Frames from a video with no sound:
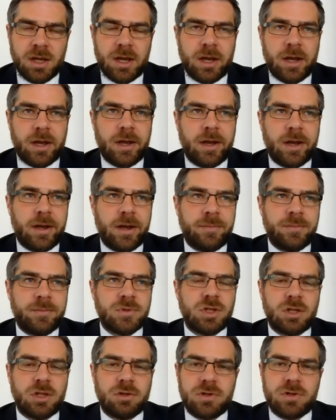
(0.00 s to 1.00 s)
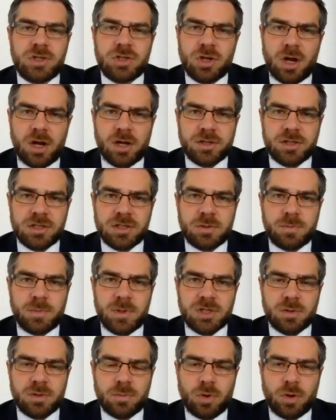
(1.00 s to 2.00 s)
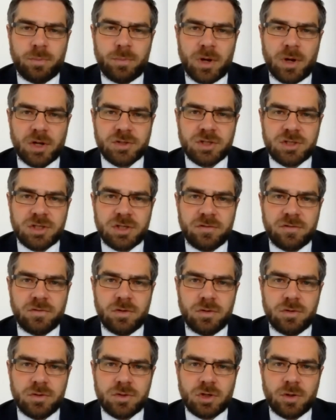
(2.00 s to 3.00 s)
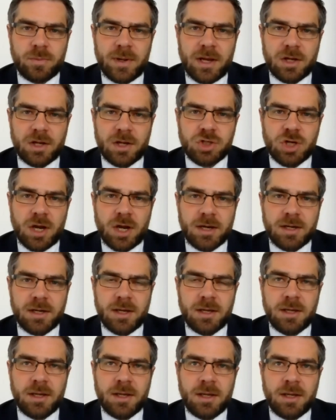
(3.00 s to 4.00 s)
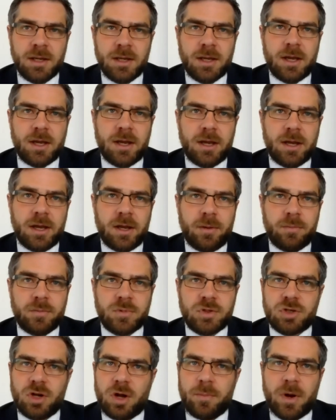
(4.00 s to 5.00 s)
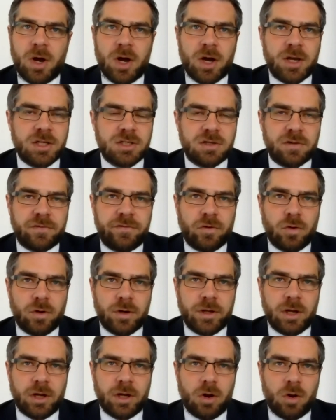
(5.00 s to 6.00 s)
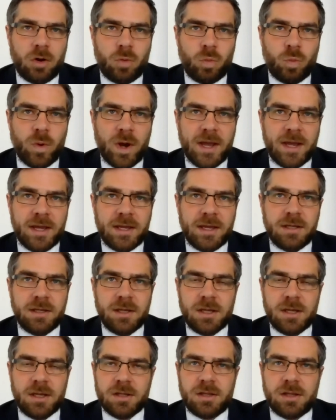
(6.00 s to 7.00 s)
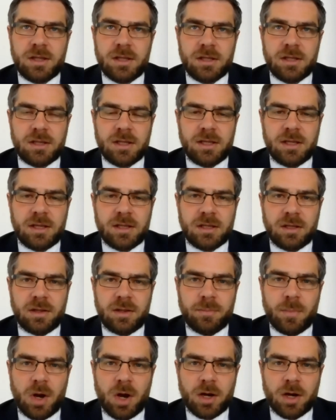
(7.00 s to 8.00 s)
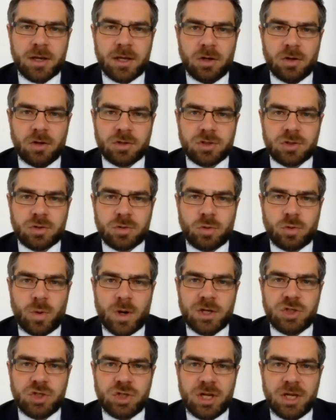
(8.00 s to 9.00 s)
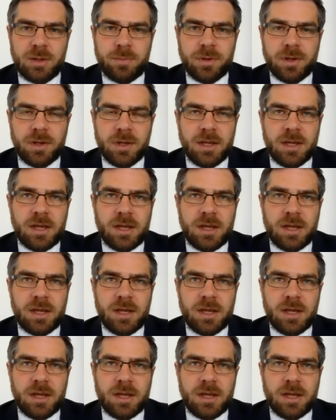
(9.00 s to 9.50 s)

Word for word: Um, so there is starting to be some more positive news coming out of China. Um, stock markets are falling a long way. The, the, the market looks quite cheap.